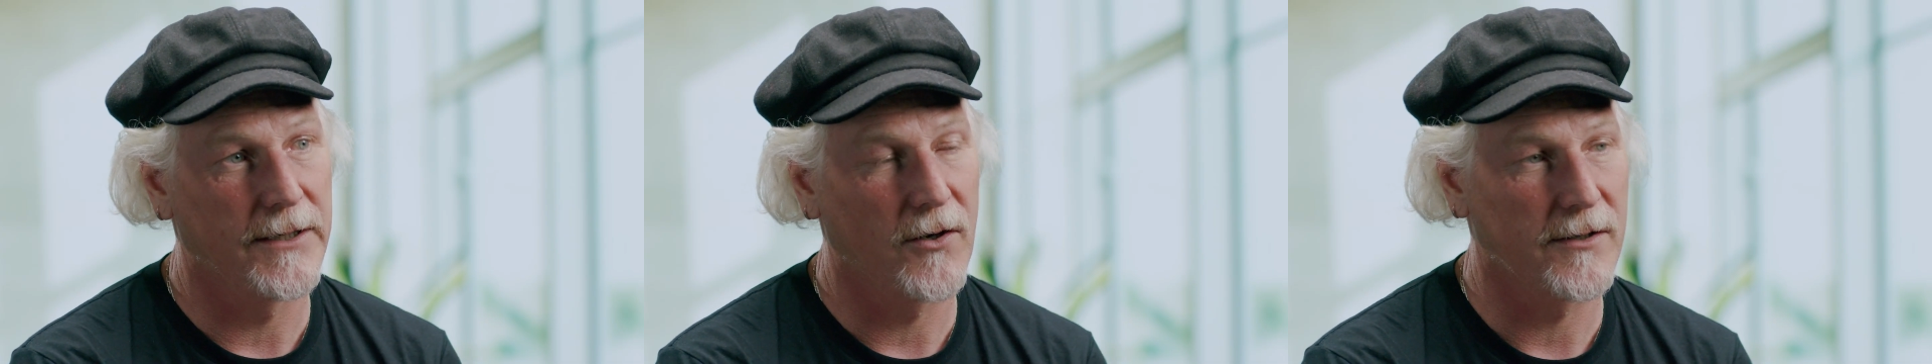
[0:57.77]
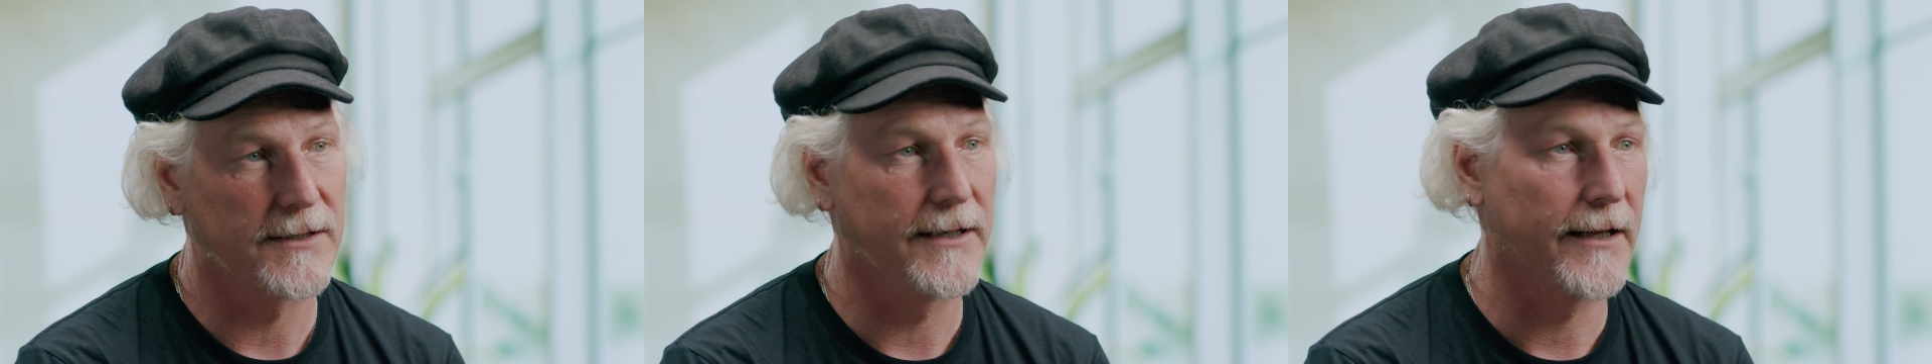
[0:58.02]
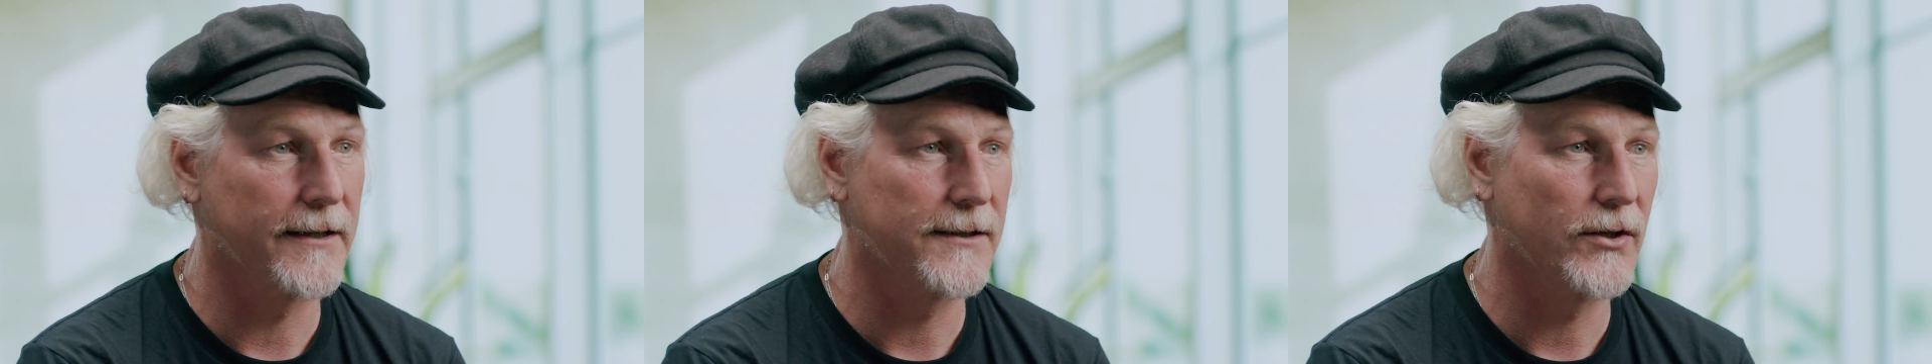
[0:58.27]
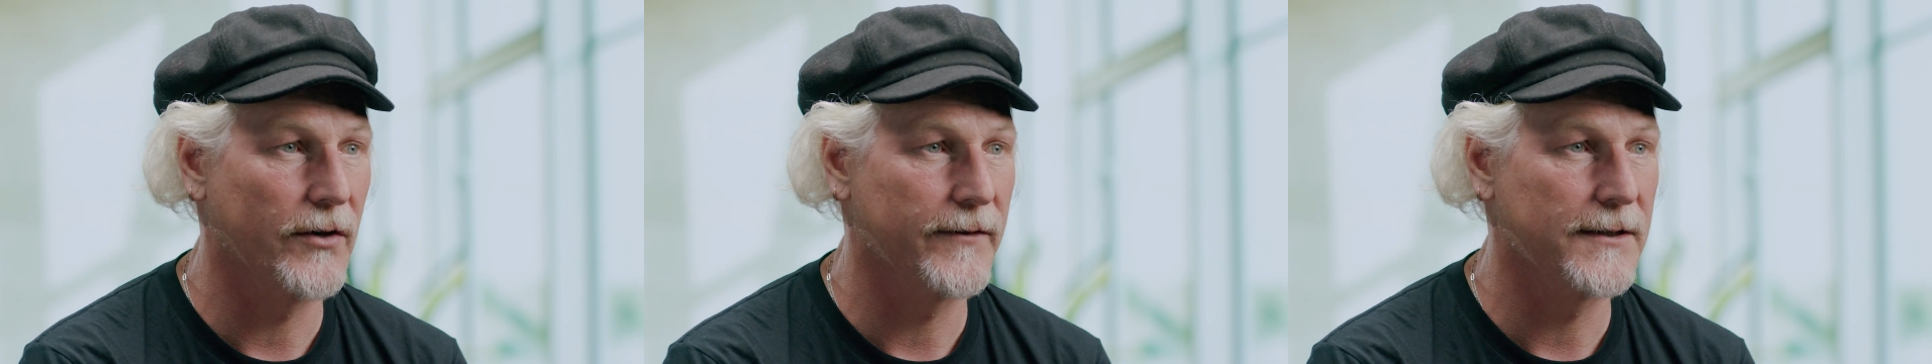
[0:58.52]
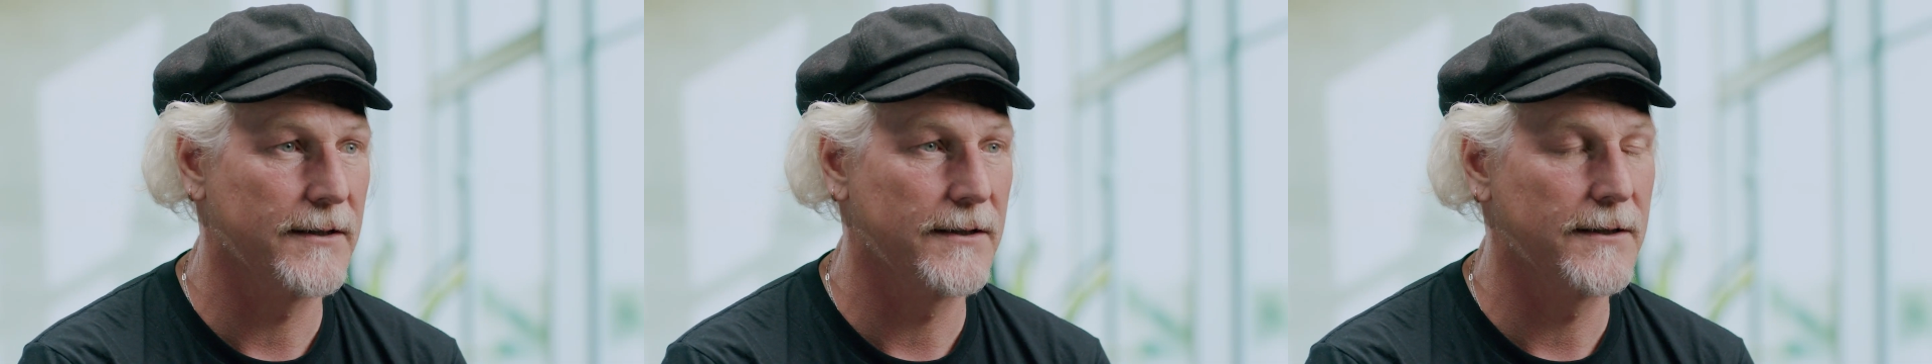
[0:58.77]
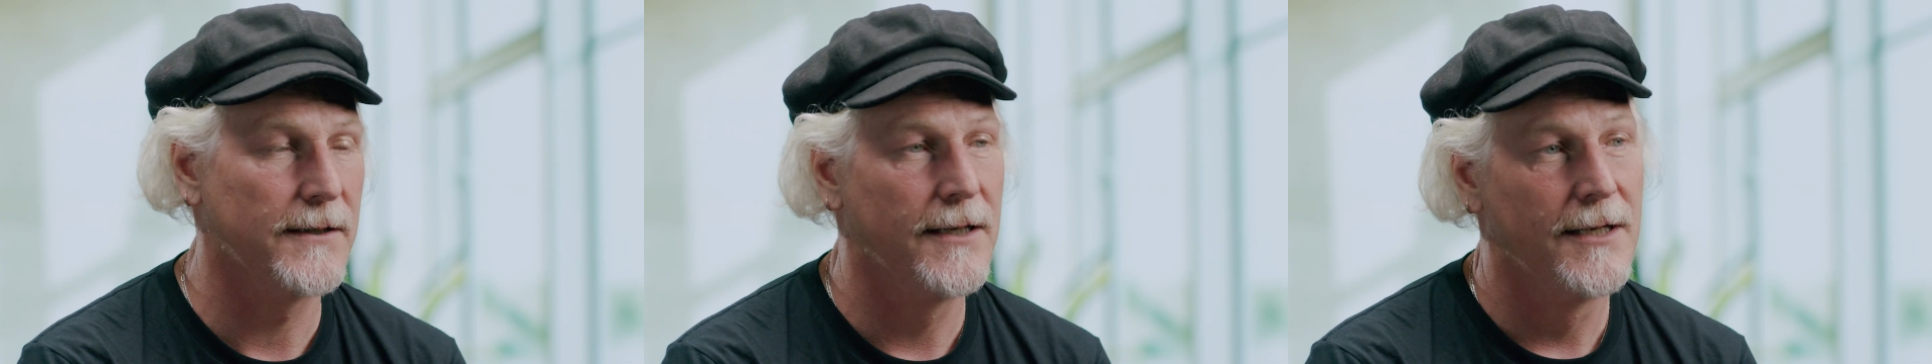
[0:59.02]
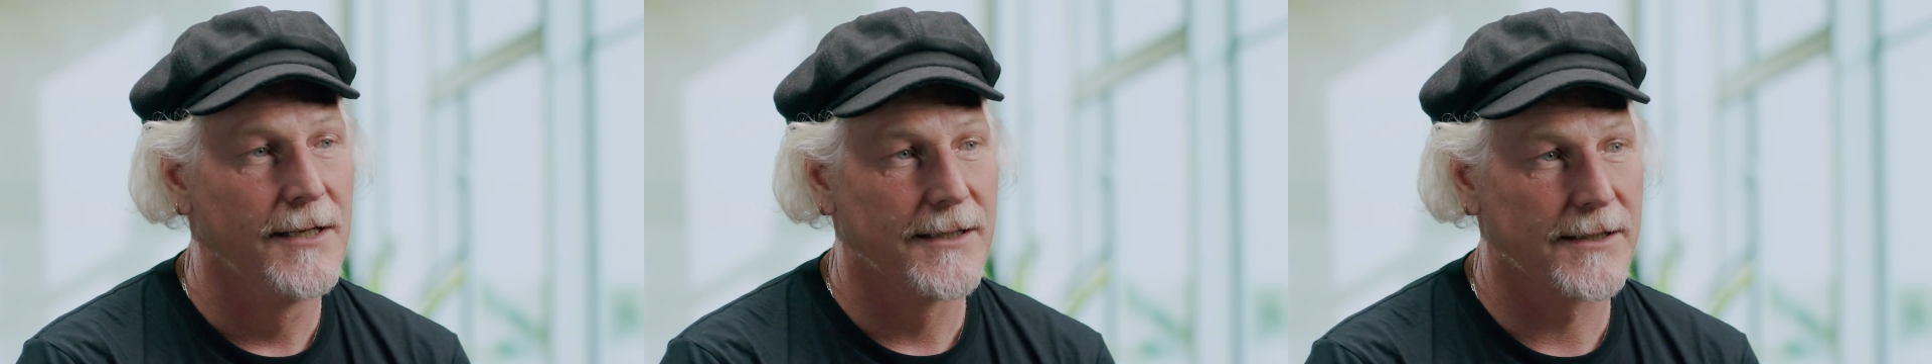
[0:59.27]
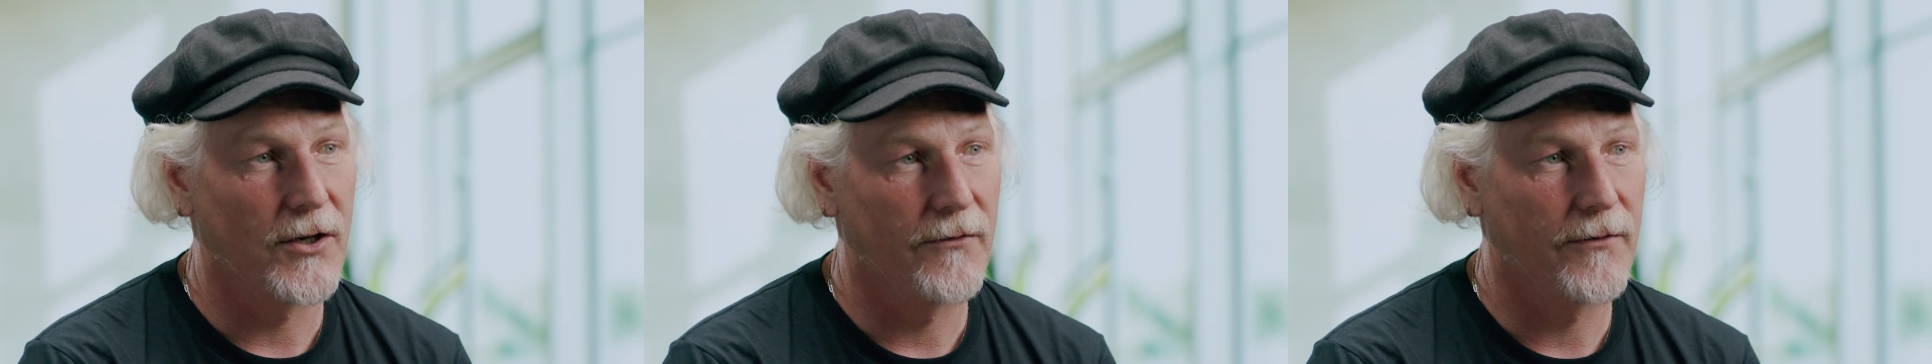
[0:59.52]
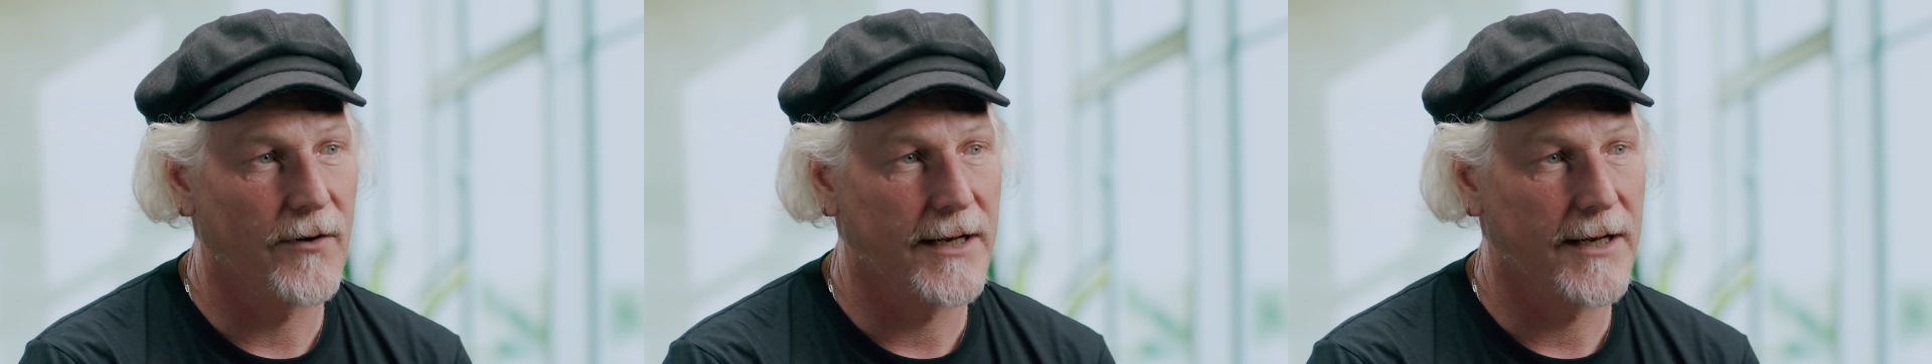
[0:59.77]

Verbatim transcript: costs in other services. So for